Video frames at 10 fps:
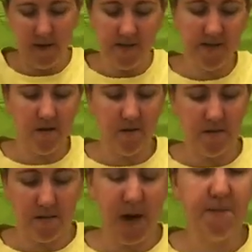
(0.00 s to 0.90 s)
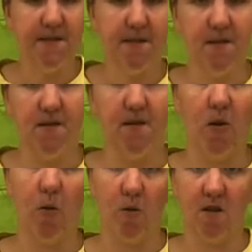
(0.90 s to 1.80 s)
to start with the popsicles
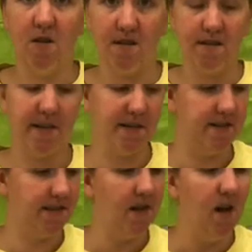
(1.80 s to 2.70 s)
or the sticks.